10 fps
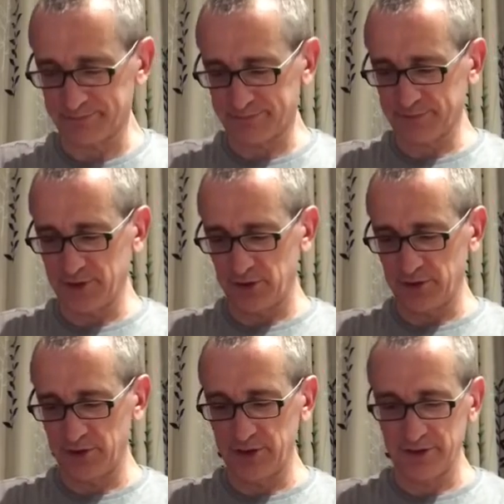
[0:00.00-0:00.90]
you know,
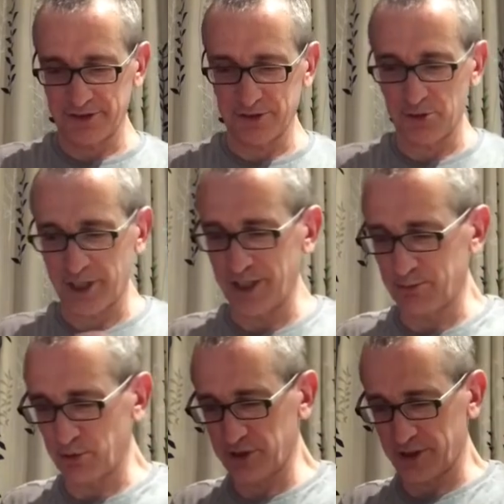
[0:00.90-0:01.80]
it's okay in
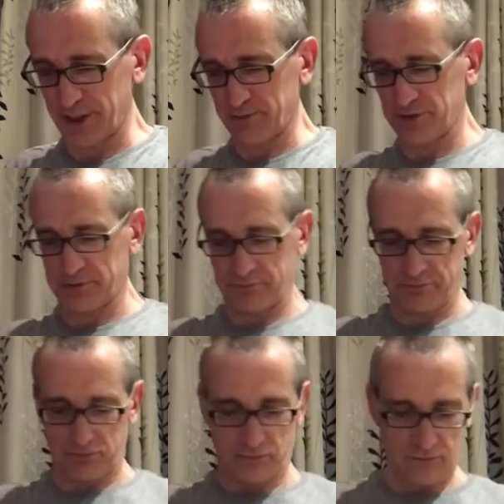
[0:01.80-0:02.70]
board
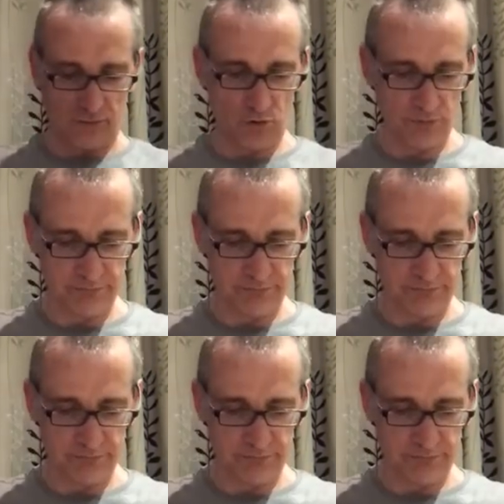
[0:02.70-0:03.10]
games.